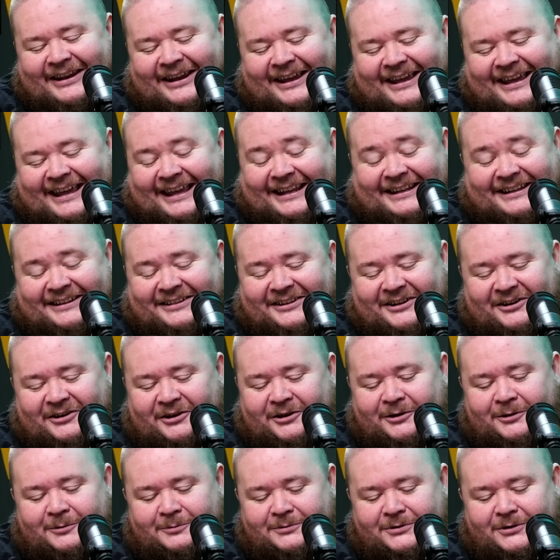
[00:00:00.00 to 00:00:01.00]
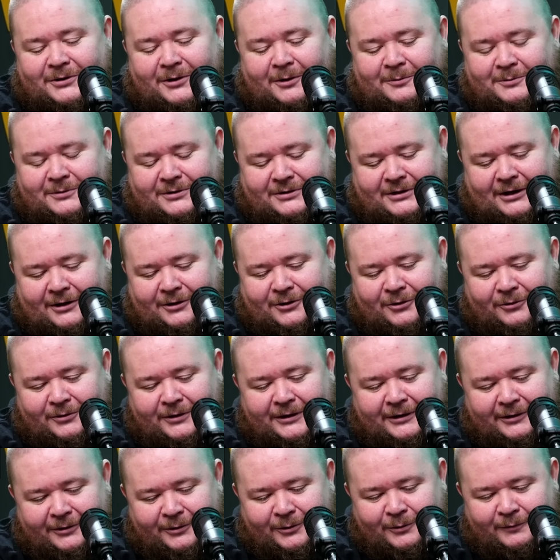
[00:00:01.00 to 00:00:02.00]
I, didn't hear you. I was, I was I couldn't
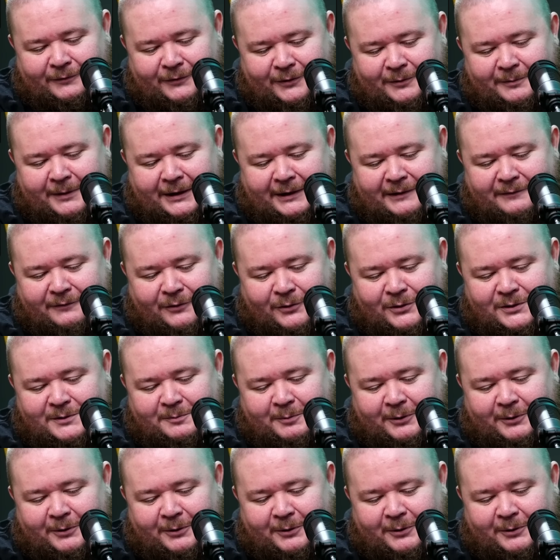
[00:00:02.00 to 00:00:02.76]
hear you over your Millie voice.